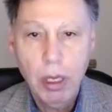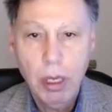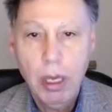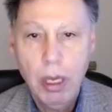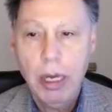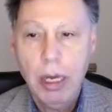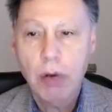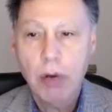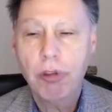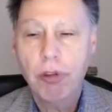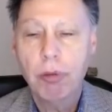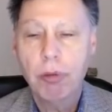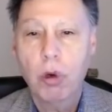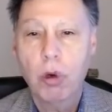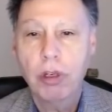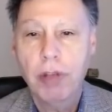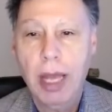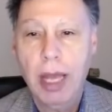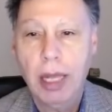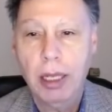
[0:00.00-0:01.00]
Here's the
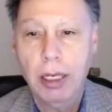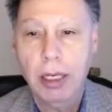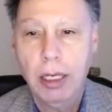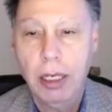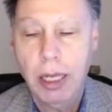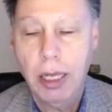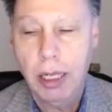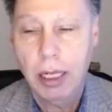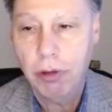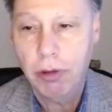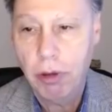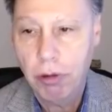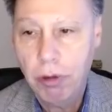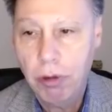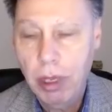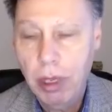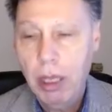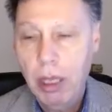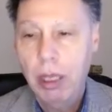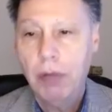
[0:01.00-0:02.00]
mortality
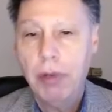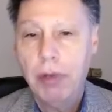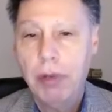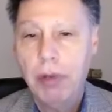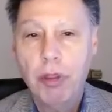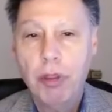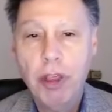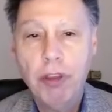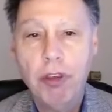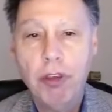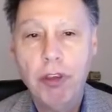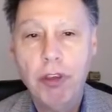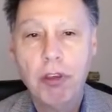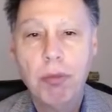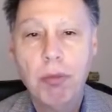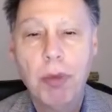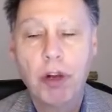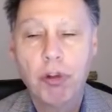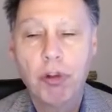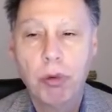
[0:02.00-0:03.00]
analysis. Now, this is
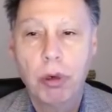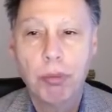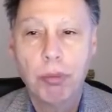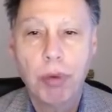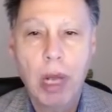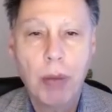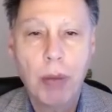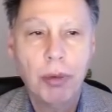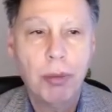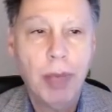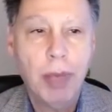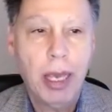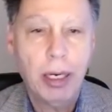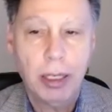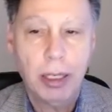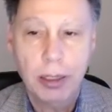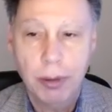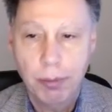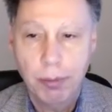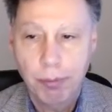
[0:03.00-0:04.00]
much more
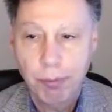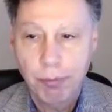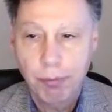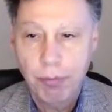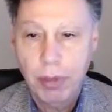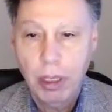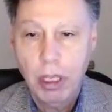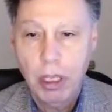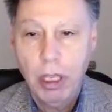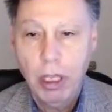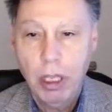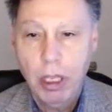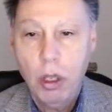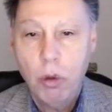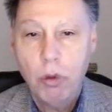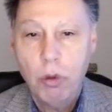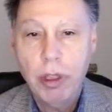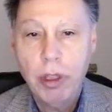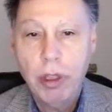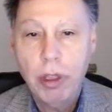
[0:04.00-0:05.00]
problematic.
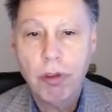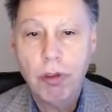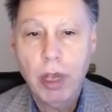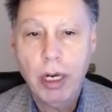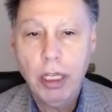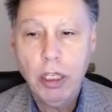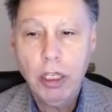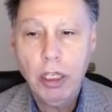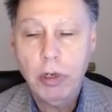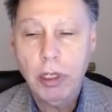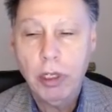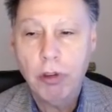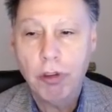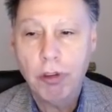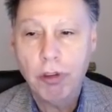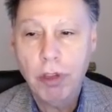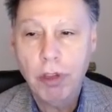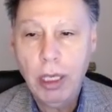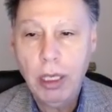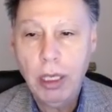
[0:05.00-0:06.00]
This study, you can
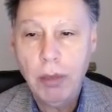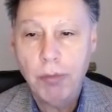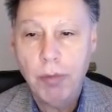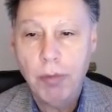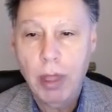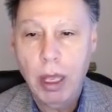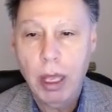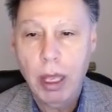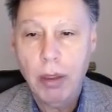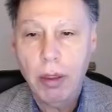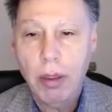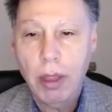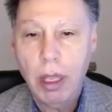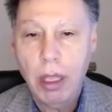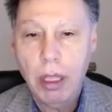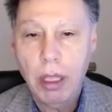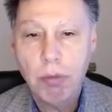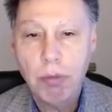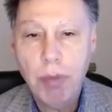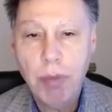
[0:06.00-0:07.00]
see,
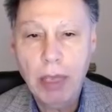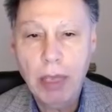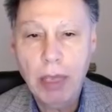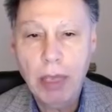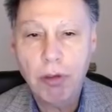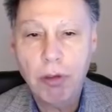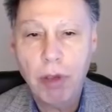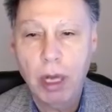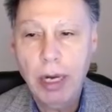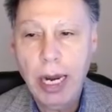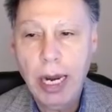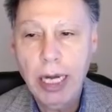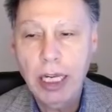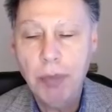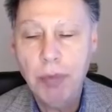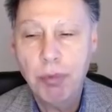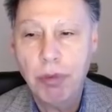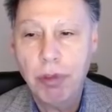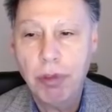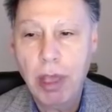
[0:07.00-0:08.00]
is based on
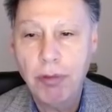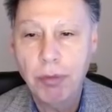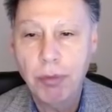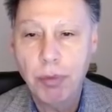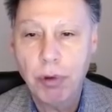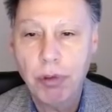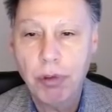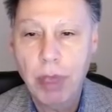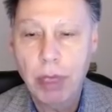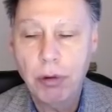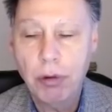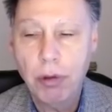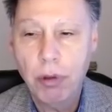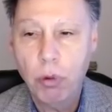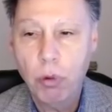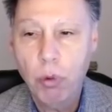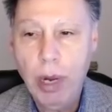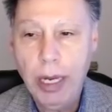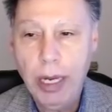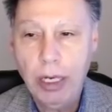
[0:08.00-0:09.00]
87% of
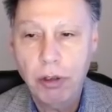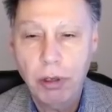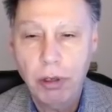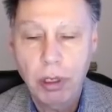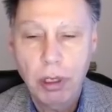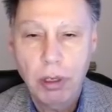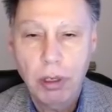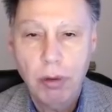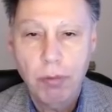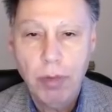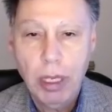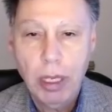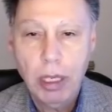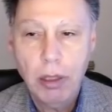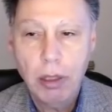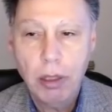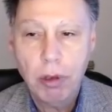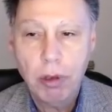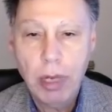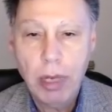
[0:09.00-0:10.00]
the weight in
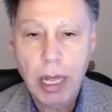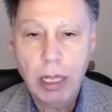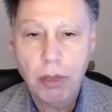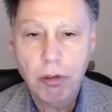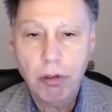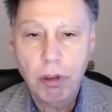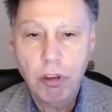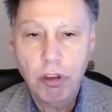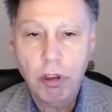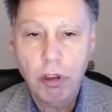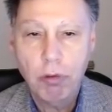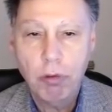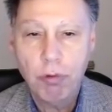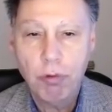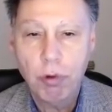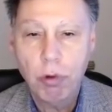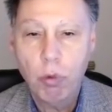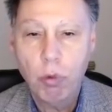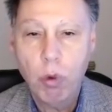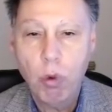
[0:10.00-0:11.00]
this analysis is
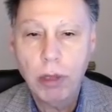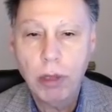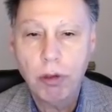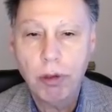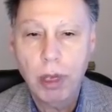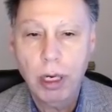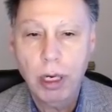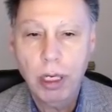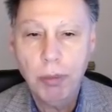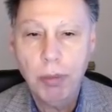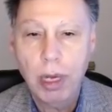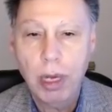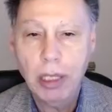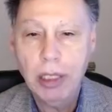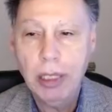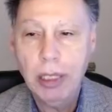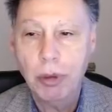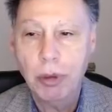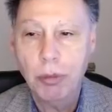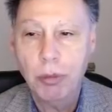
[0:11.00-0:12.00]
for the one study by
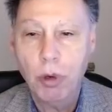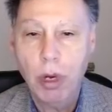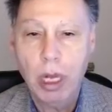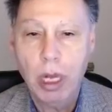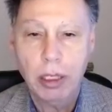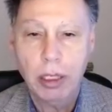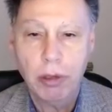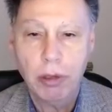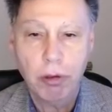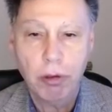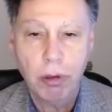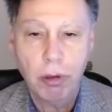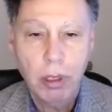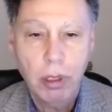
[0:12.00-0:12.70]
Lima Morales.